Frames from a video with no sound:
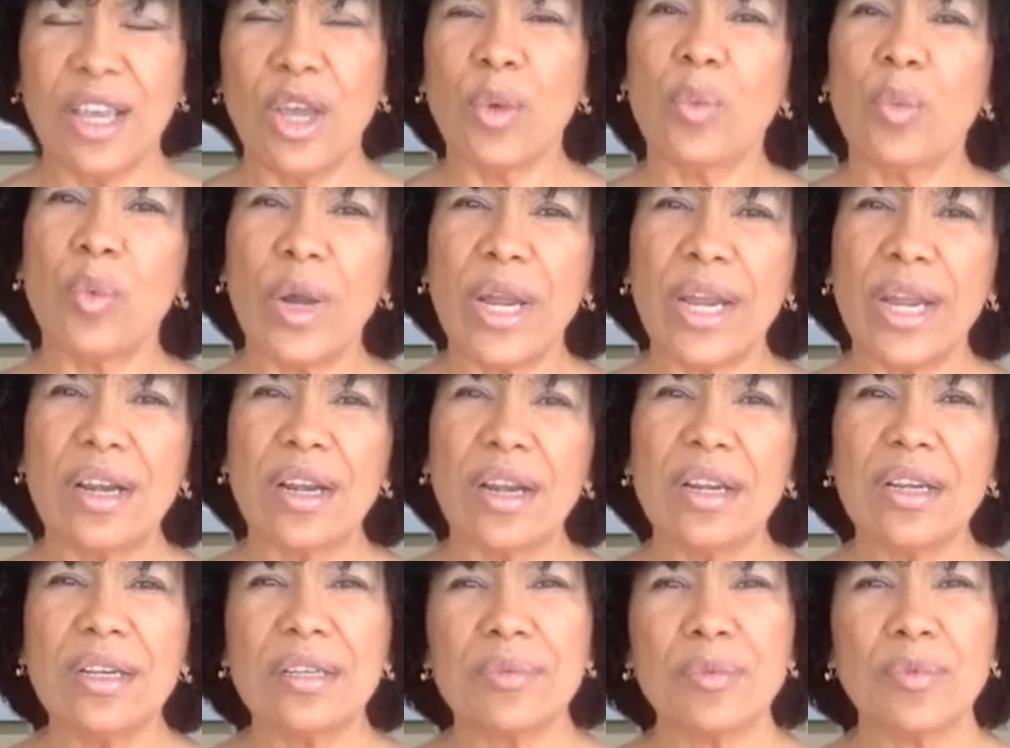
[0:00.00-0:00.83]

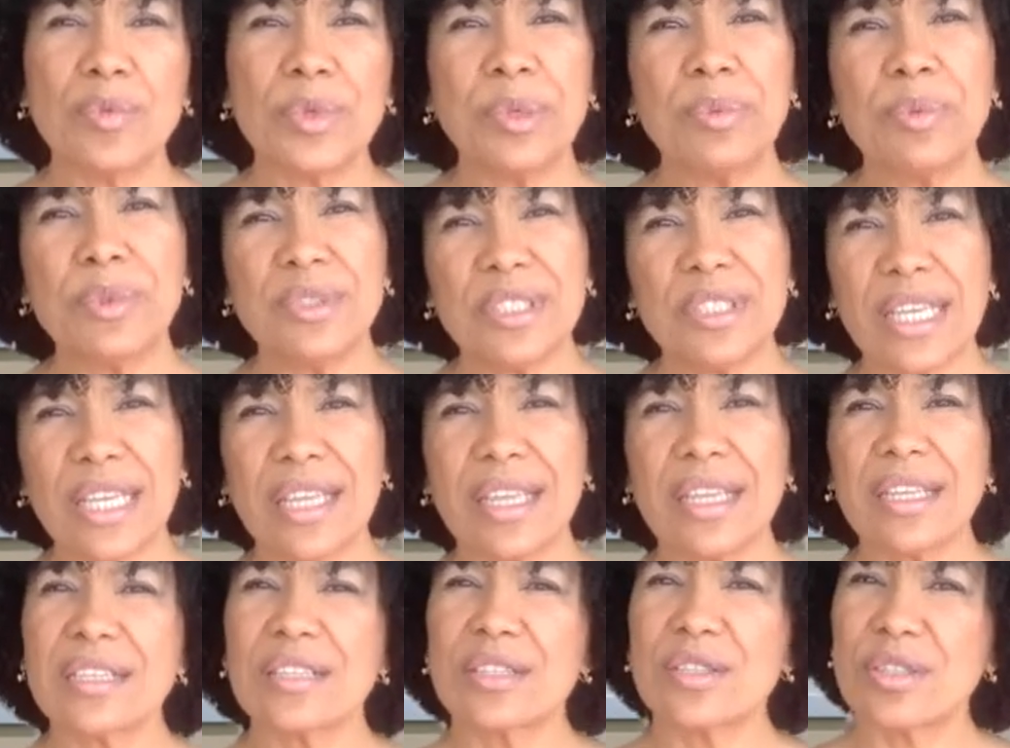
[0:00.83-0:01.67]
where we would
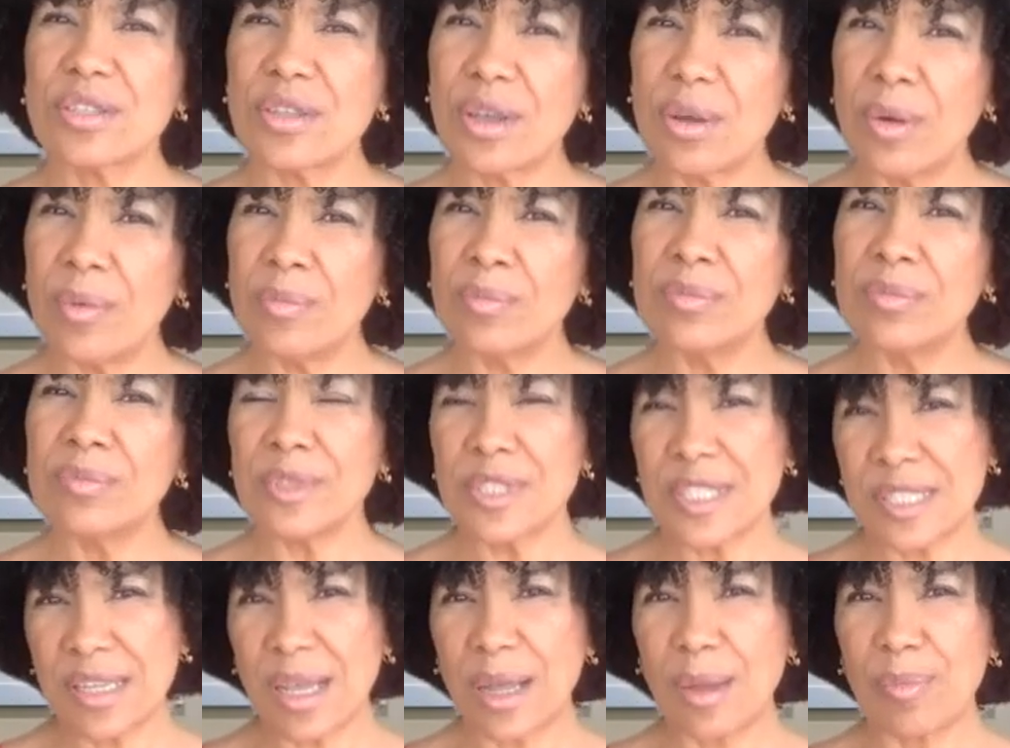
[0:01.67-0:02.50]
take some
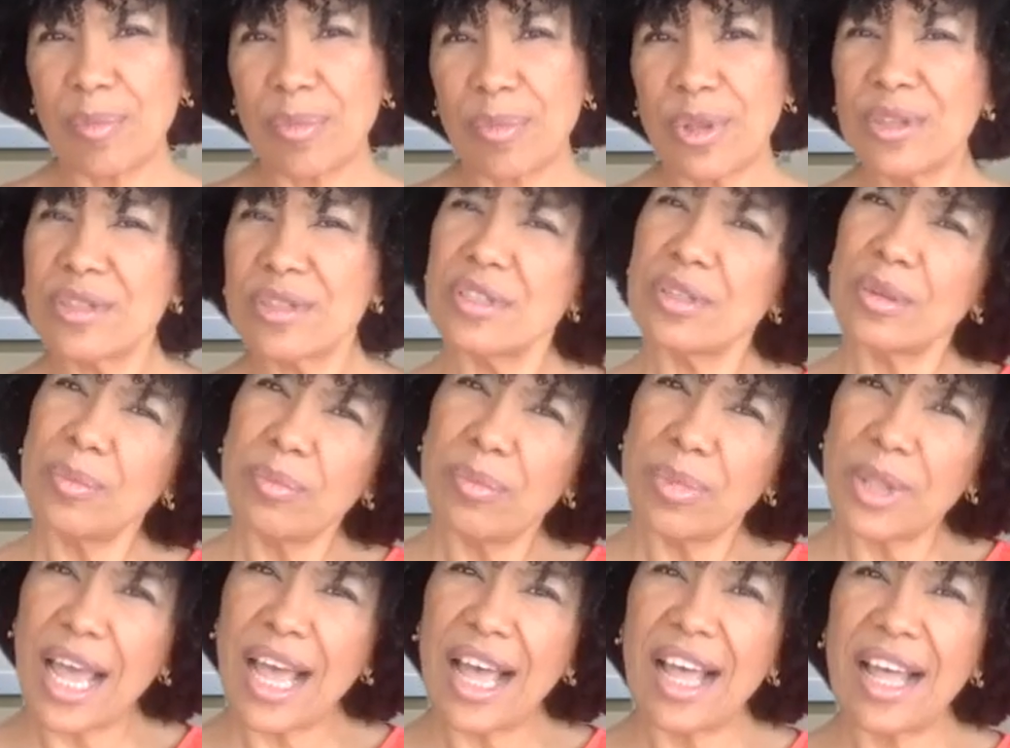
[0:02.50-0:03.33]
samples of
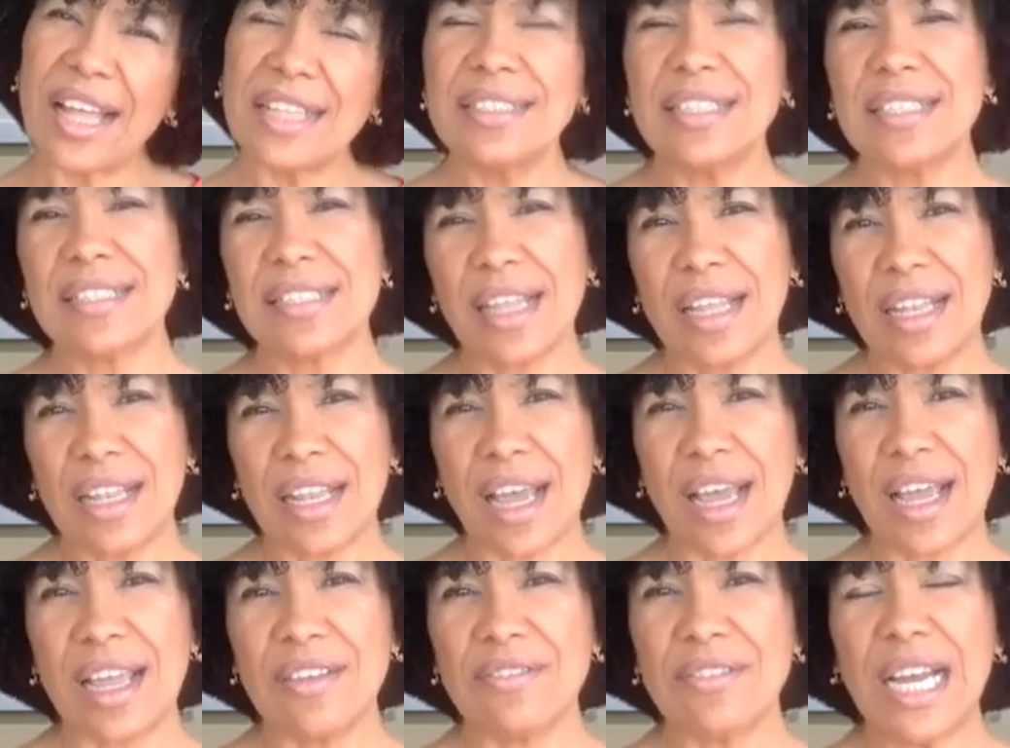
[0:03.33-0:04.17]
blood,
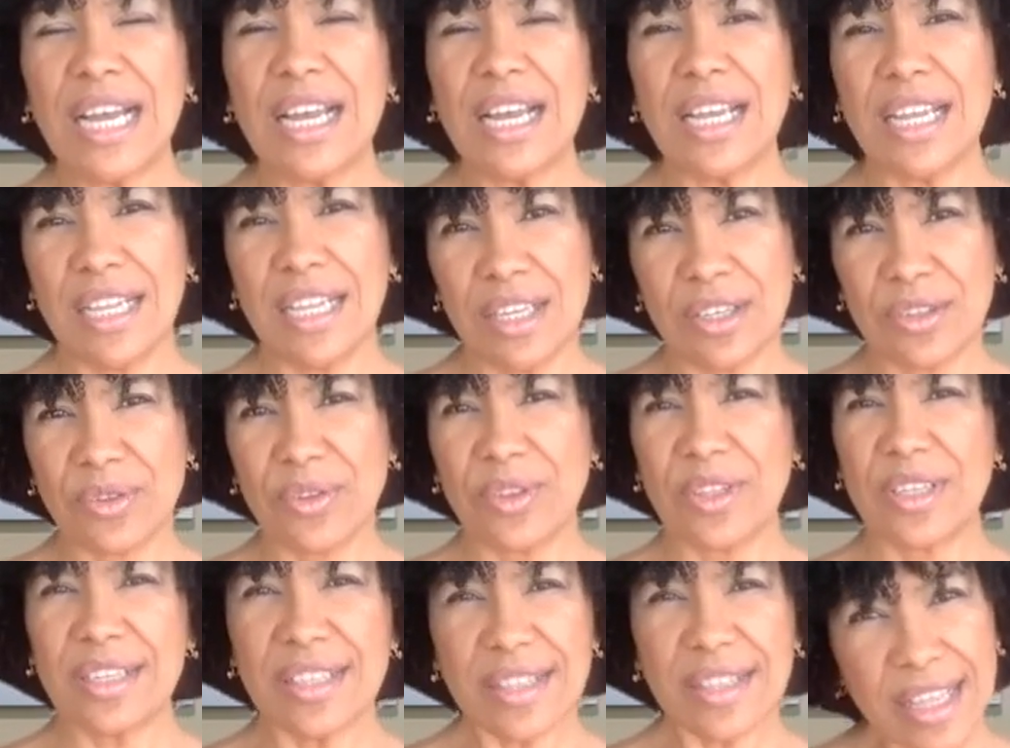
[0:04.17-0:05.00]
saliva, and
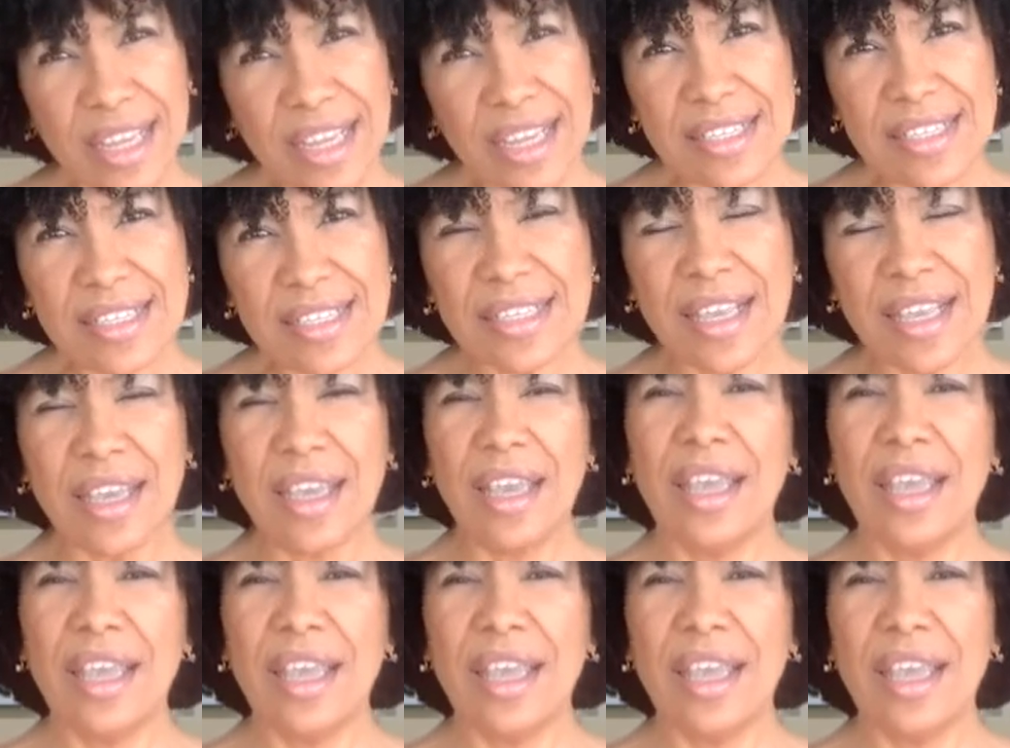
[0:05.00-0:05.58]
other things.